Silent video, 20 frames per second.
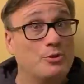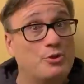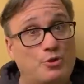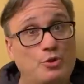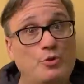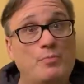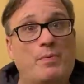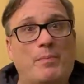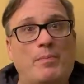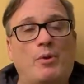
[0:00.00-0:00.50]

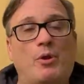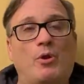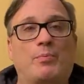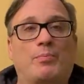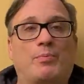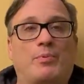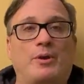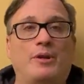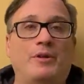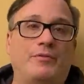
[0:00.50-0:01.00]
Super Bowl
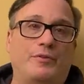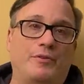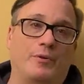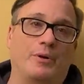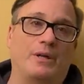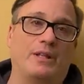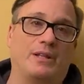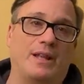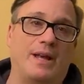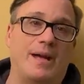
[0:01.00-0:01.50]
preview
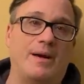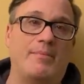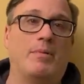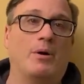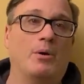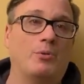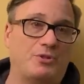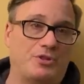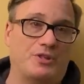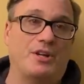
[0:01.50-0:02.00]
at
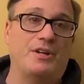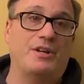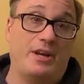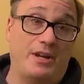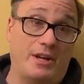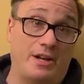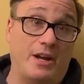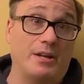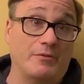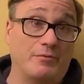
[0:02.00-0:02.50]
Lambeau Sunday
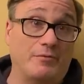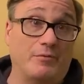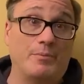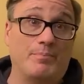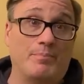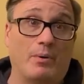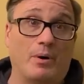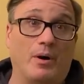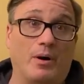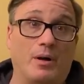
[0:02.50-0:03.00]
Night
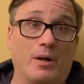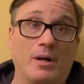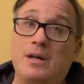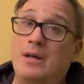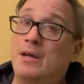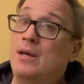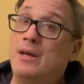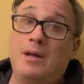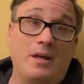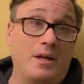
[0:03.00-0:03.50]
Football.
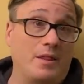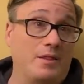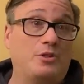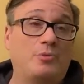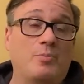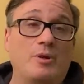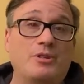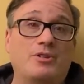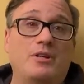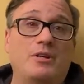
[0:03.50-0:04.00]
This
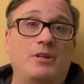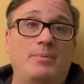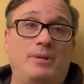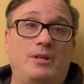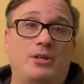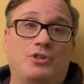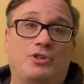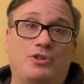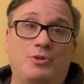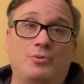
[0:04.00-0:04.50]
one's going to be
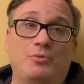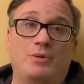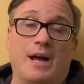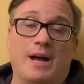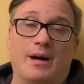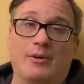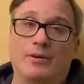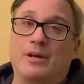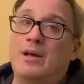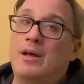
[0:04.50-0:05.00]
a
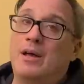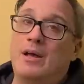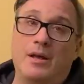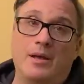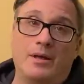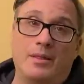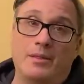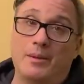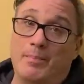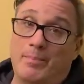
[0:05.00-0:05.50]
shootout.
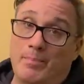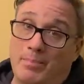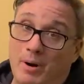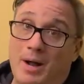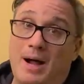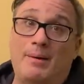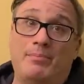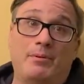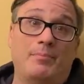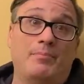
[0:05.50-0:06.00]
The
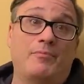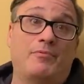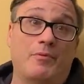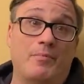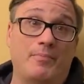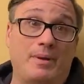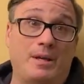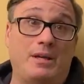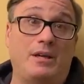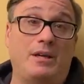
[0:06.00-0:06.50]
problem for
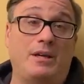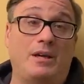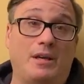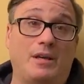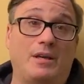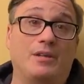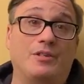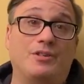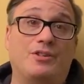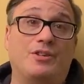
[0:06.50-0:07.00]
me
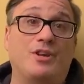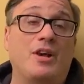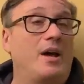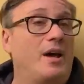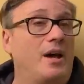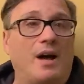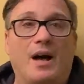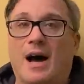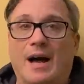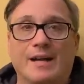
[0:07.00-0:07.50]
is
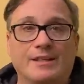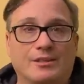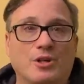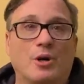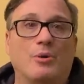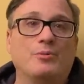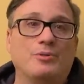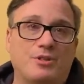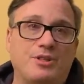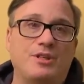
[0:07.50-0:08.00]
I
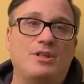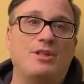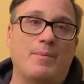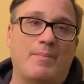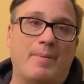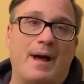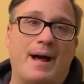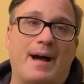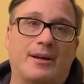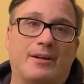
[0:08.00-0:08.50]
don't see the
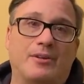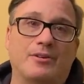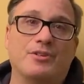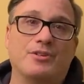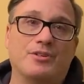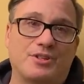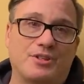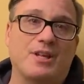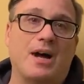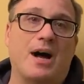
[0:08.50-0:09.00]
Packers
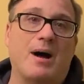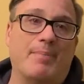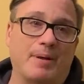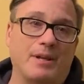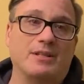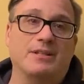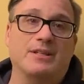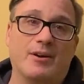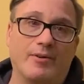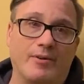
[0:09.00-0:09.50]
stopping
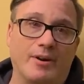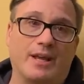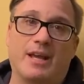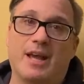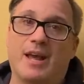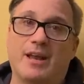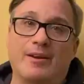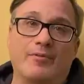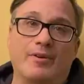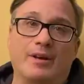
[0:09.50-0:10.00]
Derrick
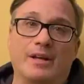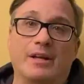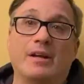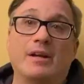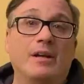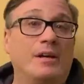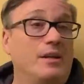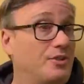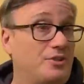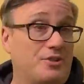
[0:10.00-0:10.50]
Henry.
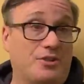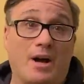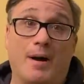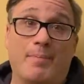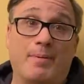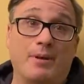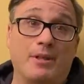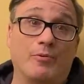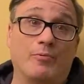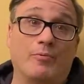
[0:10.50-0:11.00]

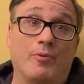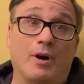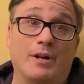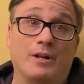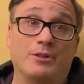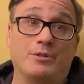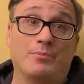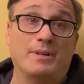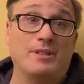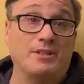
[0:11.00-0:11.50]
Stopping the run
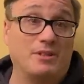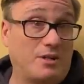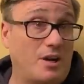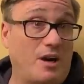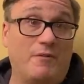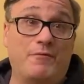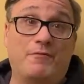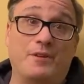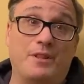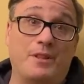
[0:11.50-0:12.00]
has been
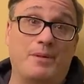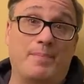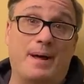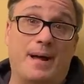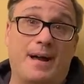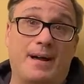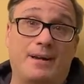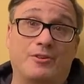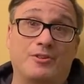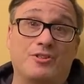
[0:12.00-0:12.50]
tough for the
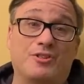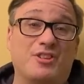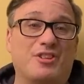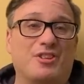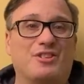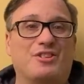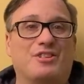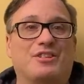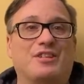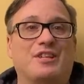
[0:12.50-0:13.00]
Packers. This
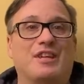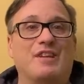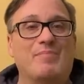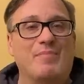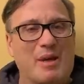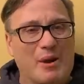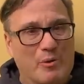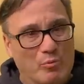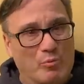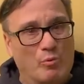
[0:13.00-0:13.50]
is a team
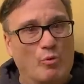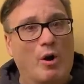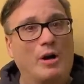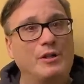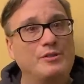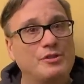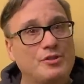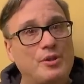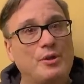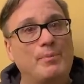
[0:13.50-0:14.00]
that
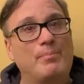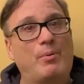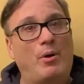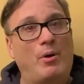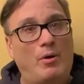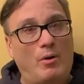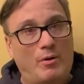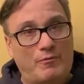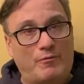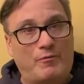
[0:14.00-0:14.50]
runs the
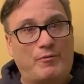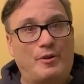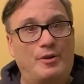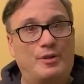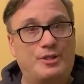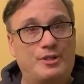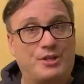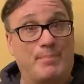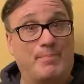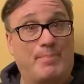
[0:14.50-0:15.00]
ball
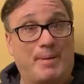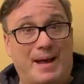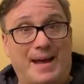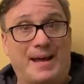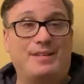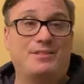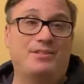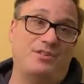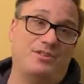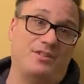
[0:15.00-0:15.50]
first and
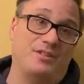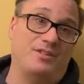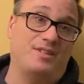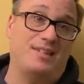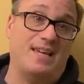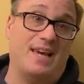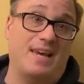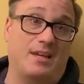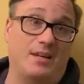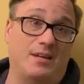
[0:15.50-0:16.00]
passes it
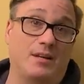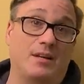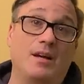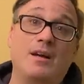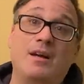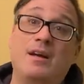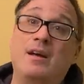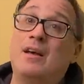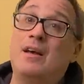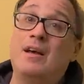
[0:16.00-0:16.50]
second.
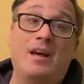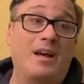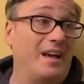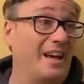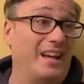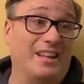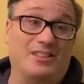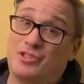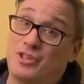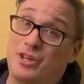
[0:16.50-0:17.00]

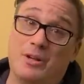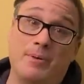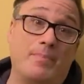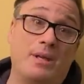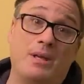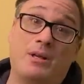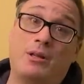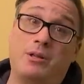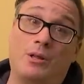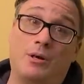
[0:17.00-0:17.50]
It's going to
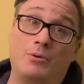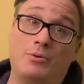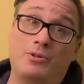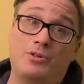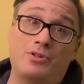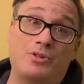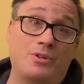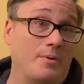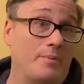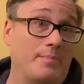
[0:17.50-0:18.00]
be
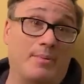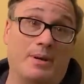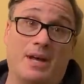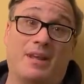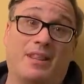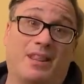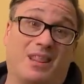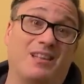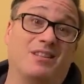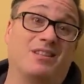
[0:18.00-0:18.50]
close, but I
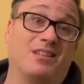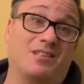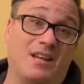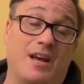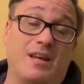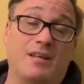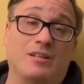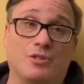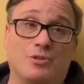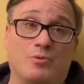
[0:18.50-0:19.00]
think the
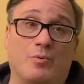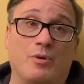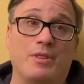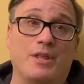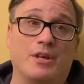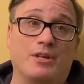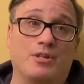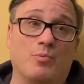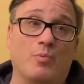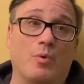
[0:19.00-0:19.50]
Titans win
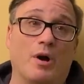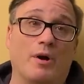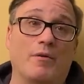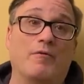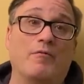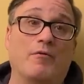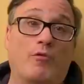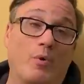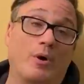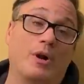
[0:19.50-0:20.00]
this one,
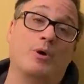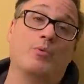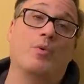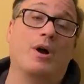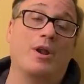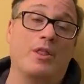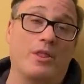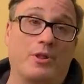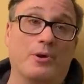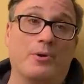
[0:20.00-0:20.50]

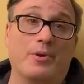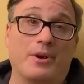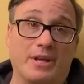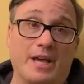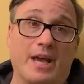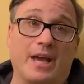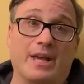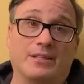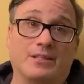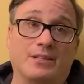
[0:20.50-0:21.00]
forty-one
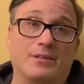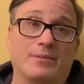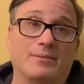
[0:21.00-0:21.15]
thirty-eight.